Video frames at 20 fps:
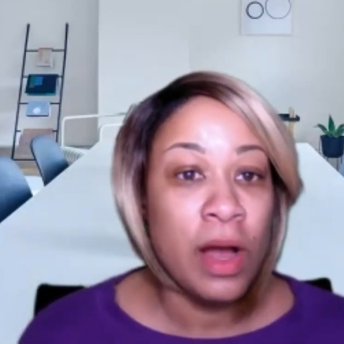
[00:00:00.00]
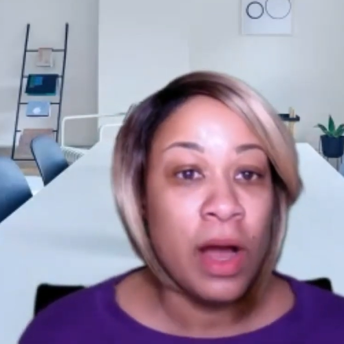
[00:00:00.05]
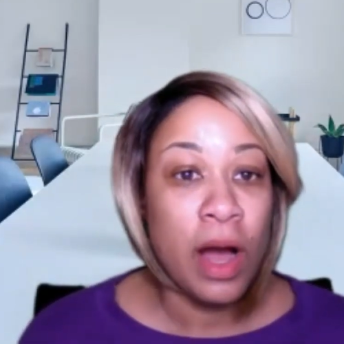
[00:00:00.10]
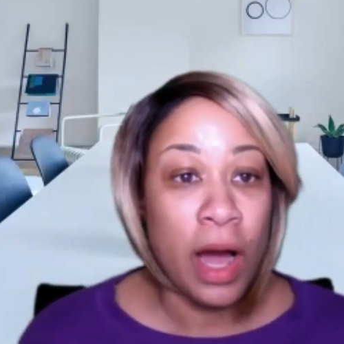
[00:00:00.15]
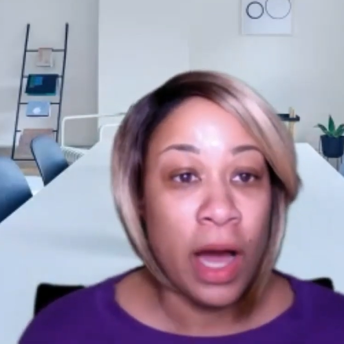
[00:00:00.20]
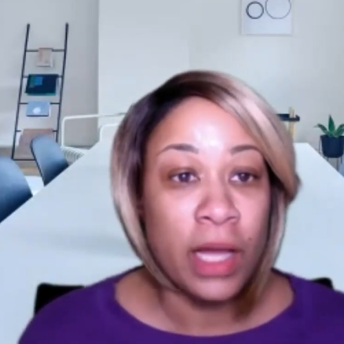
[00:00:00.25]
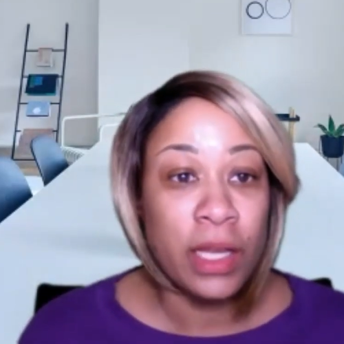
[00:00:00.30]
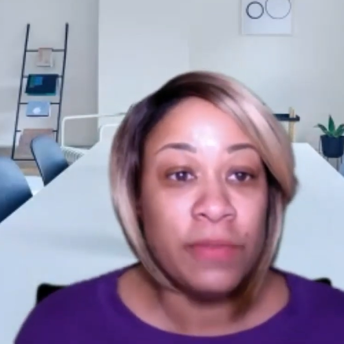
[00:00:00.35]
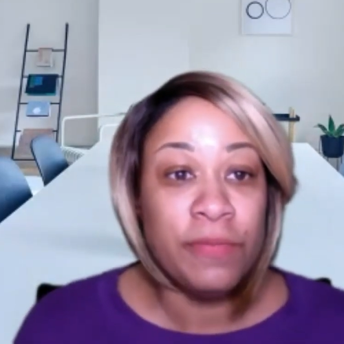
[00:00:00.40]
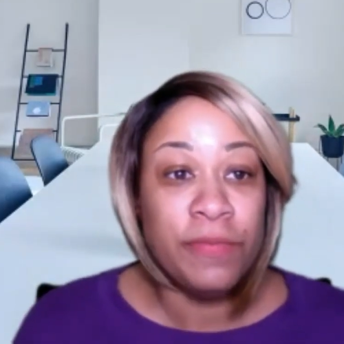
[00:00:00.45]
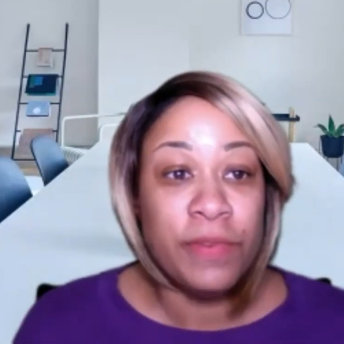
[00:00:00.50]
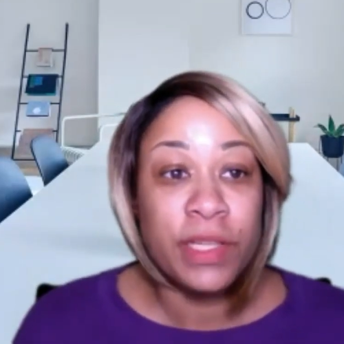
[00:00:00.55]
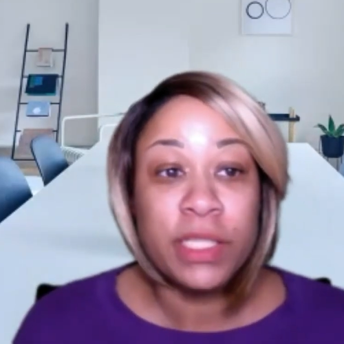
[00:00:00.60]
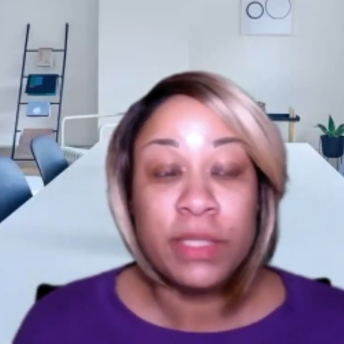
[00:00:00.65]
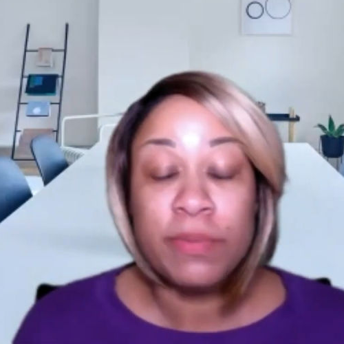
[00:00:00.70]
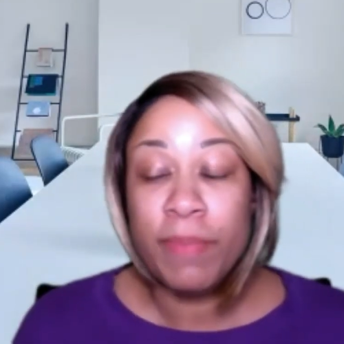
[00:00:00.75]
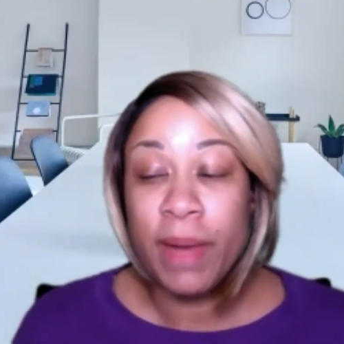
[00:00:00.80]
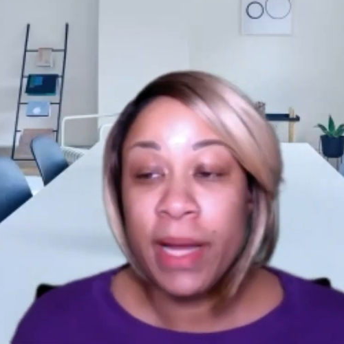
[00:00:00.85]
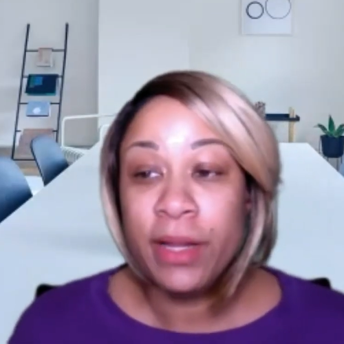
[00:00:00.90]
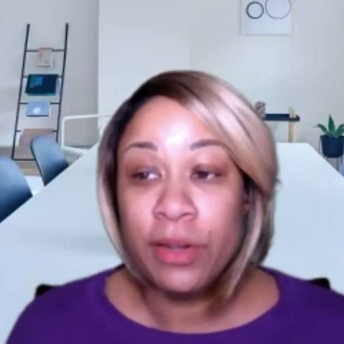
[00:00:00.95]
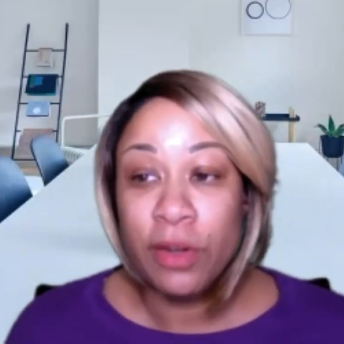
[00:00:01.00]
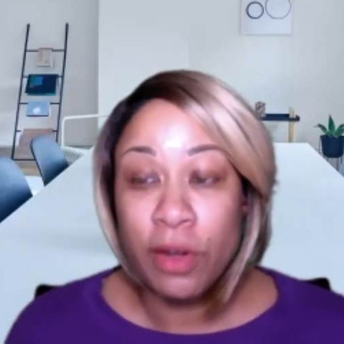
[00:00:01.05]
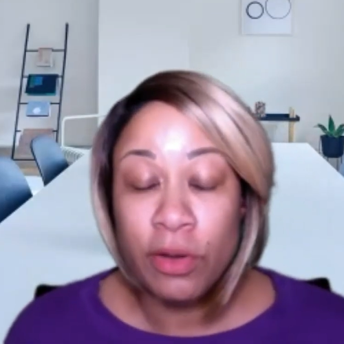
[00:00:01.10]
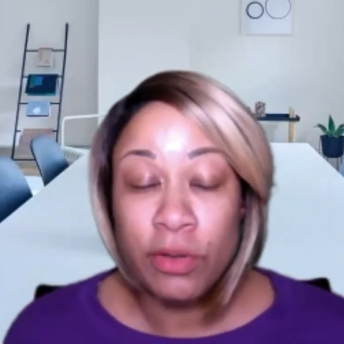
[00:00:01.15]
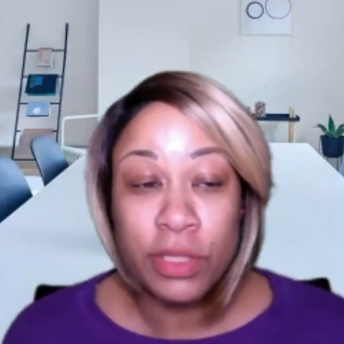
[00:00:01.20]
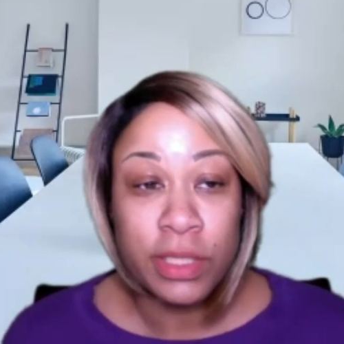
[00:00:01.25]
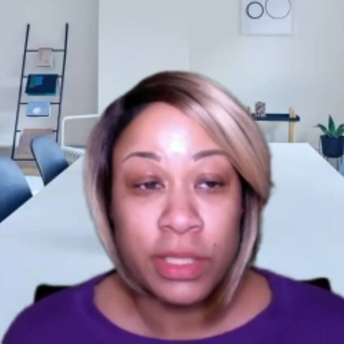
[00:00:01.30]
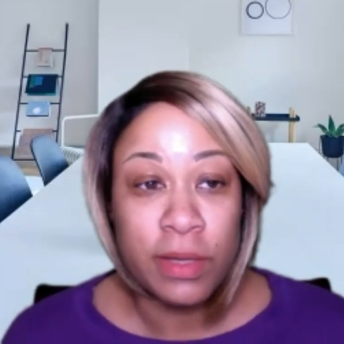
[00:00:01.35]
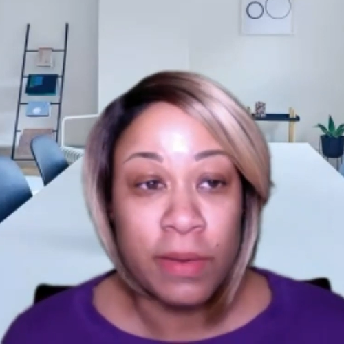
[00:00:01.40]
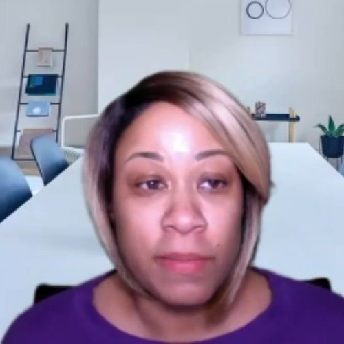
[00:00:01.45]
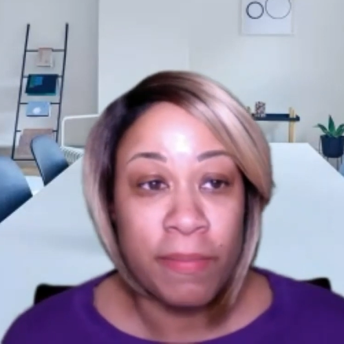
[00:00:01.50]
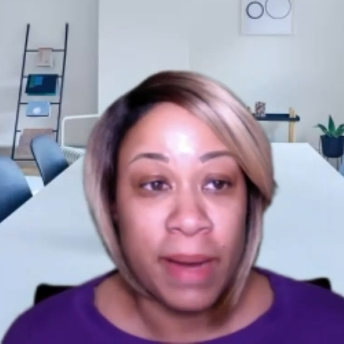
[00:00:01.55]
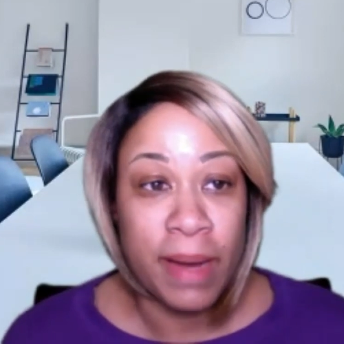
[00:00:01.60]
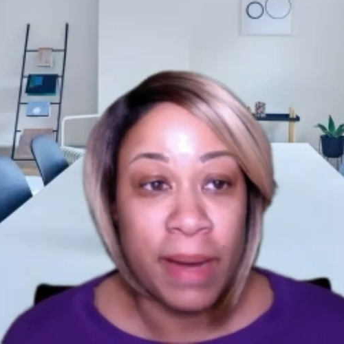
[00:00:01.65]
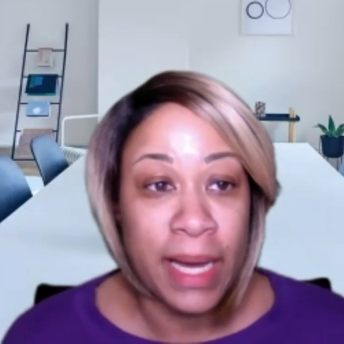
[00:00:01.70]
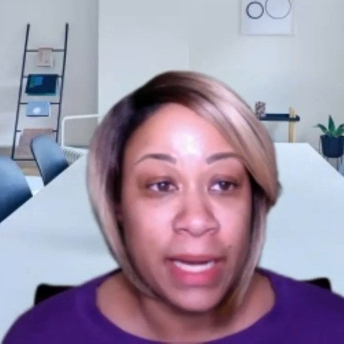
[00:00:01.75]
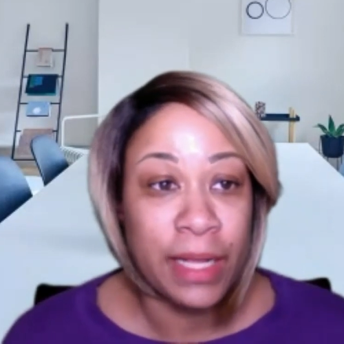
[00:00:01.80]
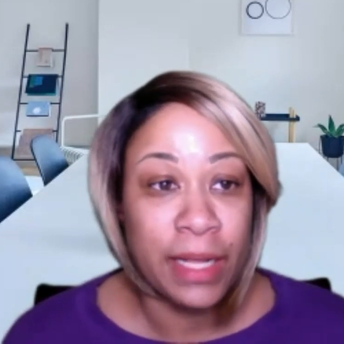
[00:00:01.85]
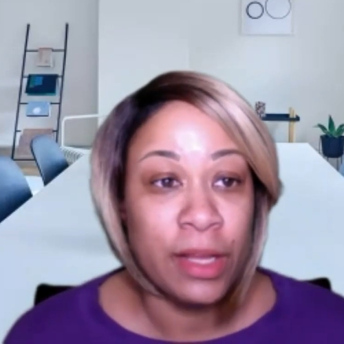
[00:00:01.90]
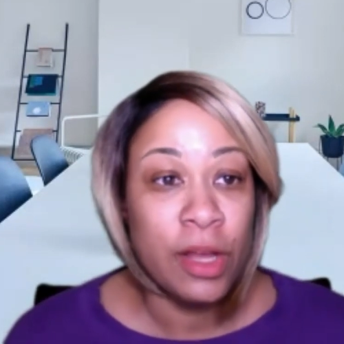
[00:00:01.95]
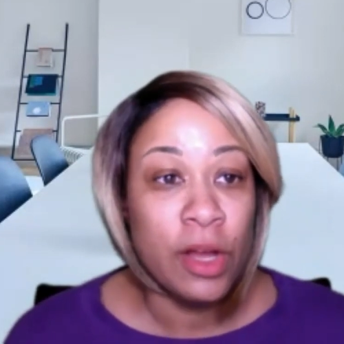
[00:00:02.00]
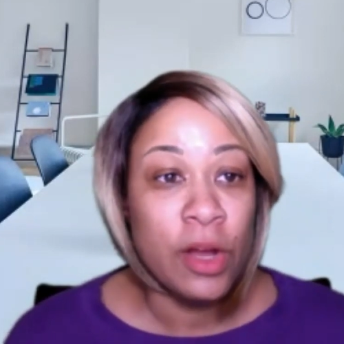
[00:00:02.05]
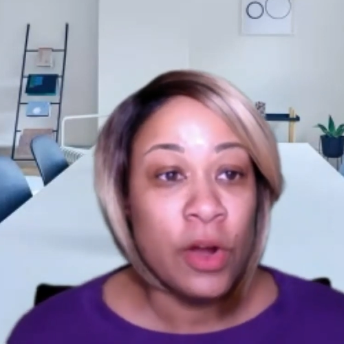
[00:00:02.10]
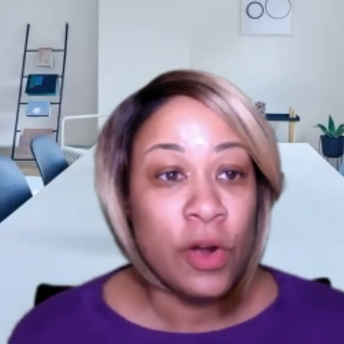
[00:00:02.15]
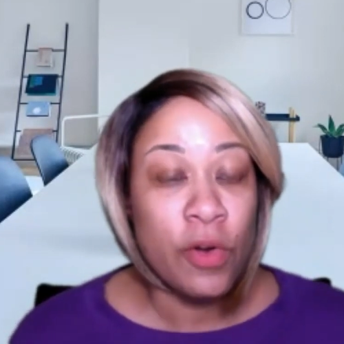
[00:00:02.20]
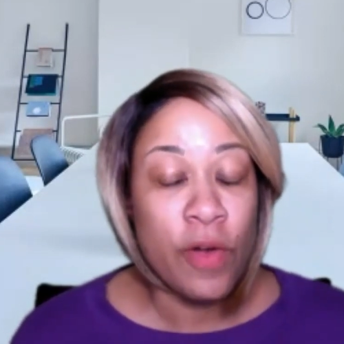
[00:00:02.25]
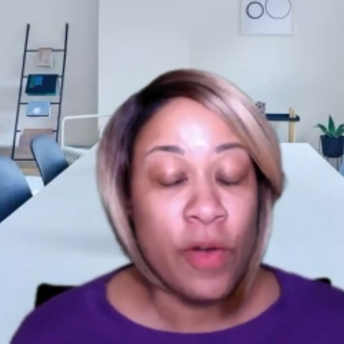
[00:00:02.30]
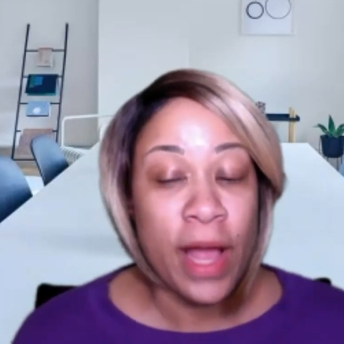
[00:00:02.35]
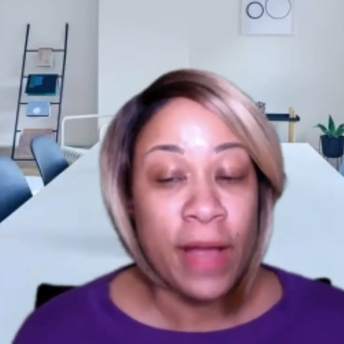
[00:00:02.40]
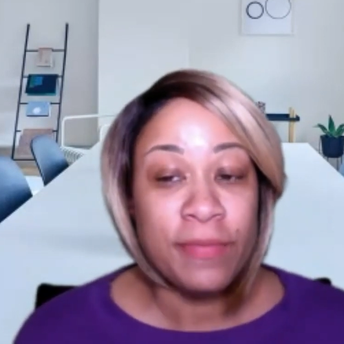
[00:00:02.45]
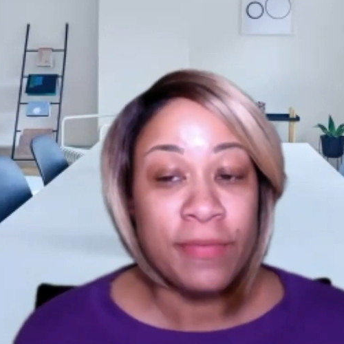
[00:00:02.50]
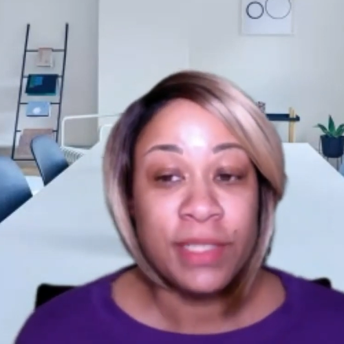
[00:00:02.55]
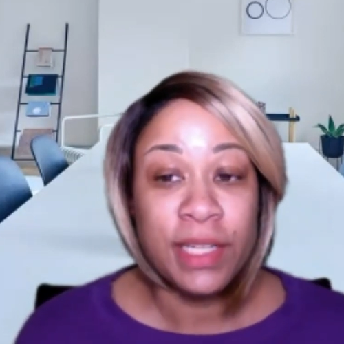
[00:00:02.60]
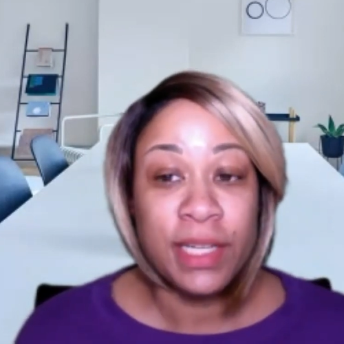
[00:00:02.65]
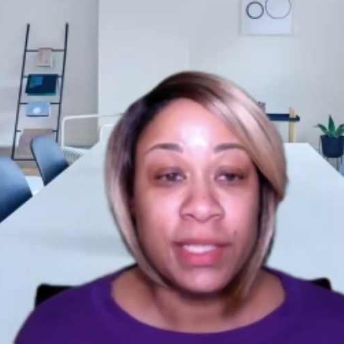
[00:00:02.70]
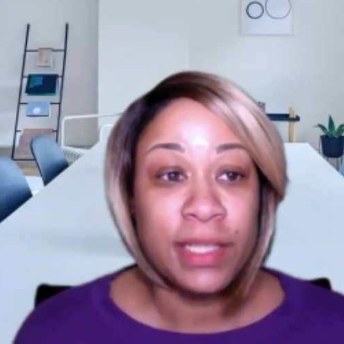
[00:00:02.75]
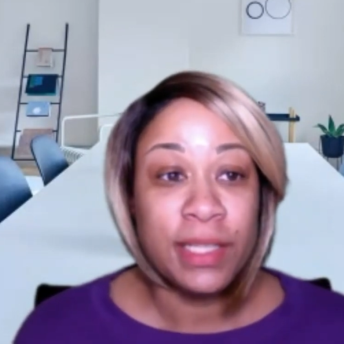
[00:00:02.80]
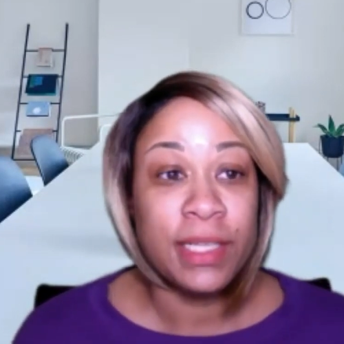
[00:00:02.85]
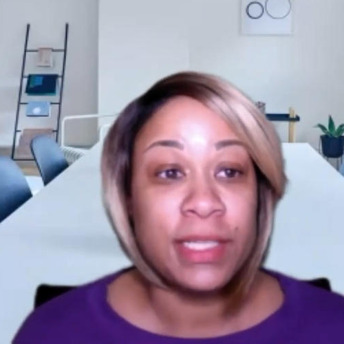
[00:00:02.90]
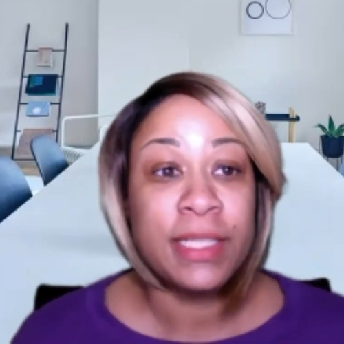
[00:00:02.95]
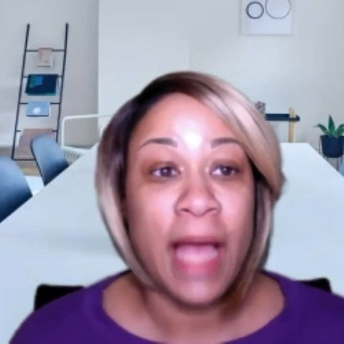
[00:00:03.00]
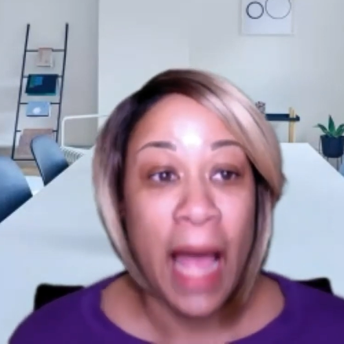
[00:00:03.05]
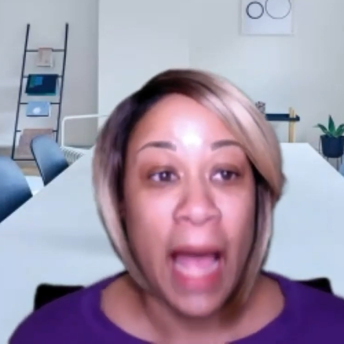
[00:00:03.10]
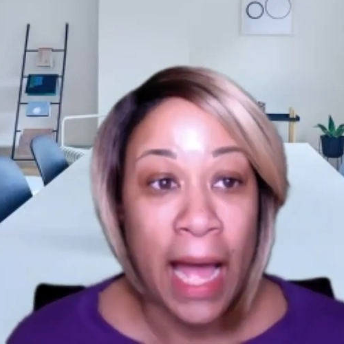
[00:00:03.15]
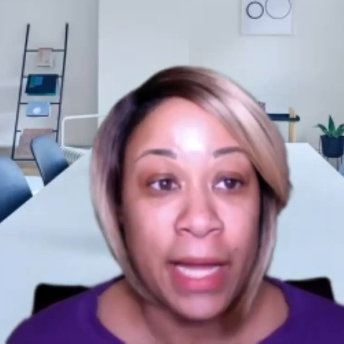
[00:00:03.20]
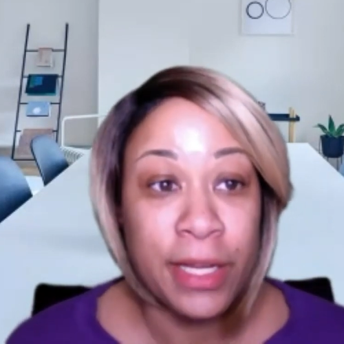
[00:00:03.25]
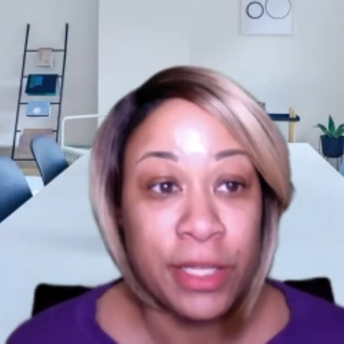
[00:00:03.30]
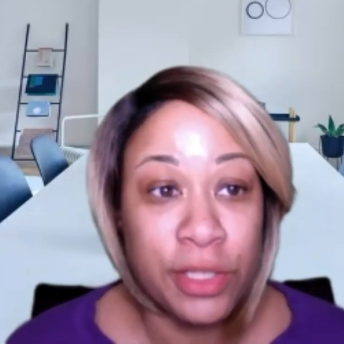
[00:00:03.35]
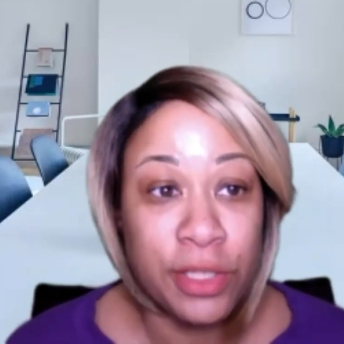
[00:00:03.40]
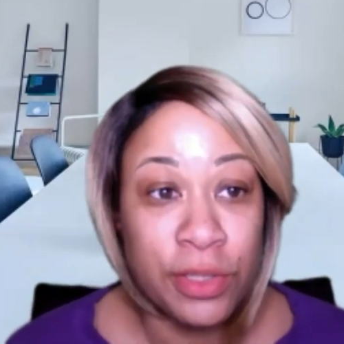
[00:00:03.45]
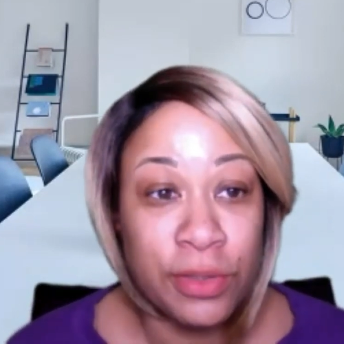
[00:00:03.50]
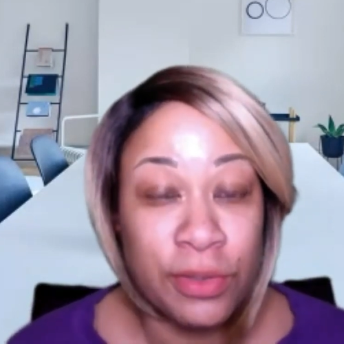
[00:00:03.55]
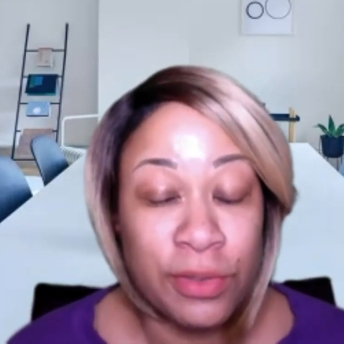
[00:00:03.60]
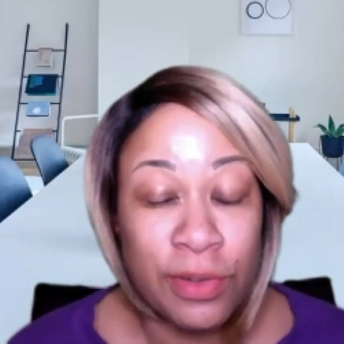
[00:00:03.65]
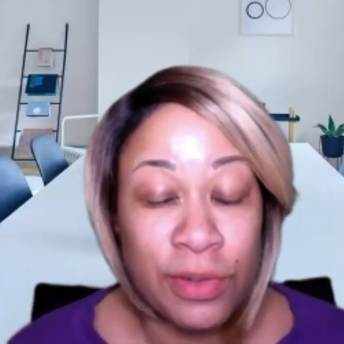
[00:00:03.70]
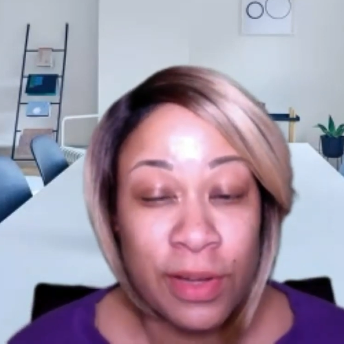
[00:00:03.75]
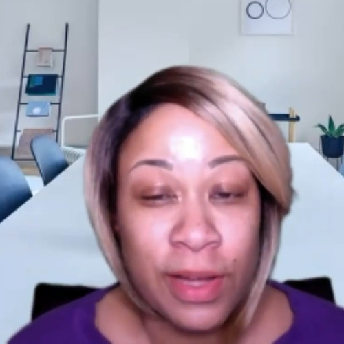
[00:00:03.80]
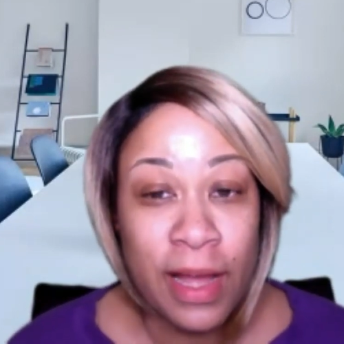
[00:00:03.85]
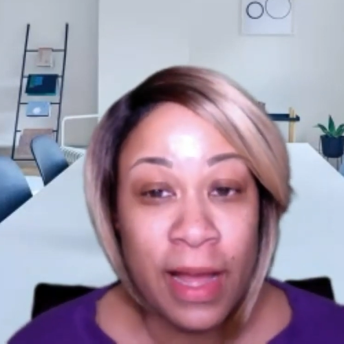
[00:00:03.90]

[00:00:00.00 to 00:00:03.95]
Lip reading: All of us might know somebody who have done this. I do.